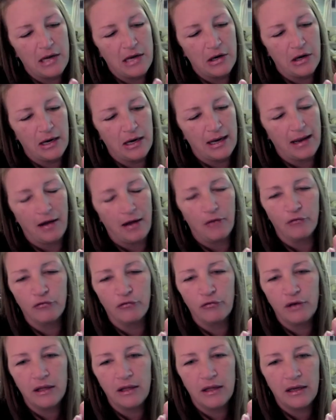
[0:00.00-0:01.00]
you're going to get it
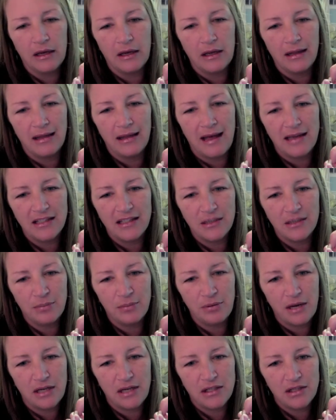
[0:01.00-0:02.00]
really good. Lots of
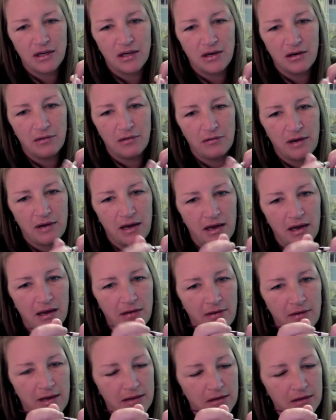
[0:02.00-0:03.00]
pressure right
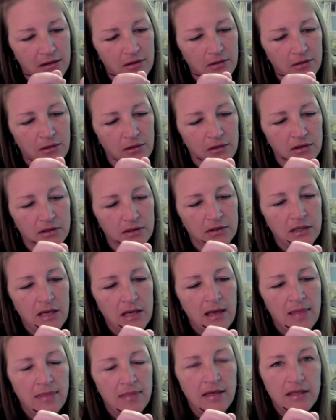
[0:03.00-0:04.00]
around the cuticles.
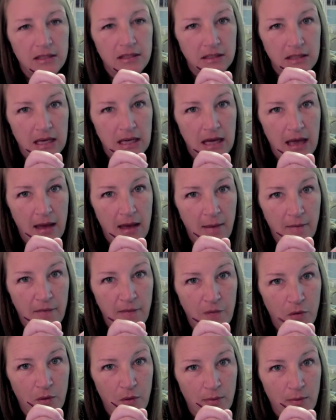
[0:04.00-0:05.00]
This is going to help
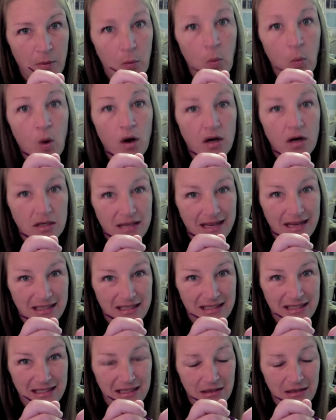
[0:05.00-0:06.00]
form the watertight
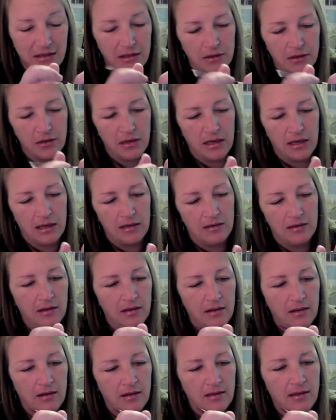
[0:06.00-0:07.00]
seal that you need.
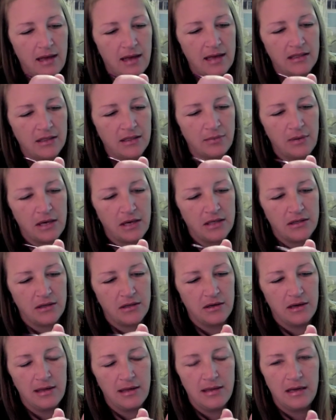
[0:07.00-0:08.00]
Lots of pressure.
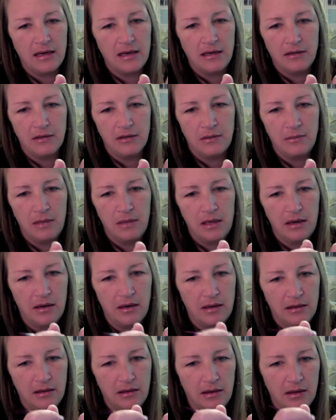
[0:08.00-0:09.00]
And then I do the middle,
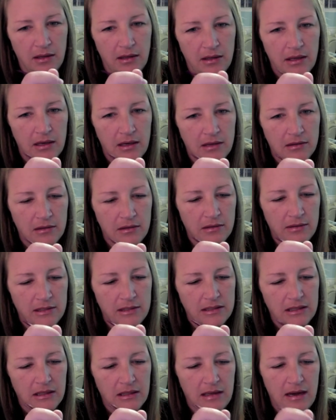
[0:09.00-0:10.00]
and then I do the
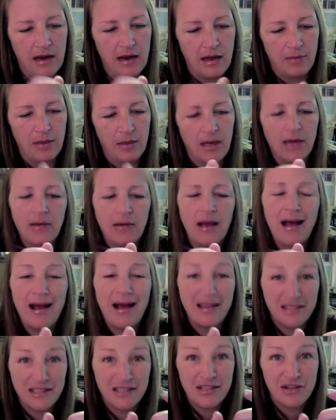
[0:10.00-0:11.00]
rest of the nail, but I
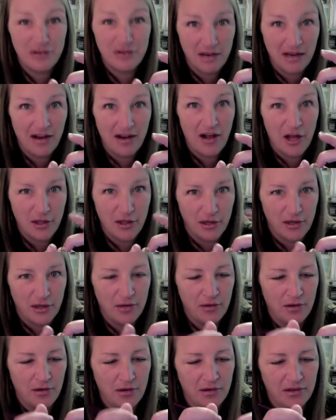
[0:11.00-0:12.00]
concentrate on the
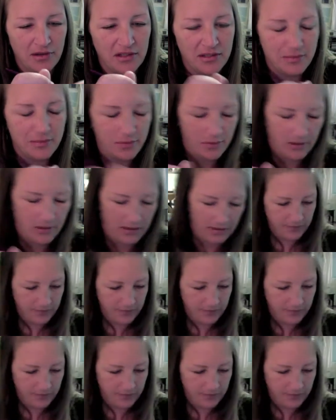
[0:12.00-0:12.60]
cuticle at this point.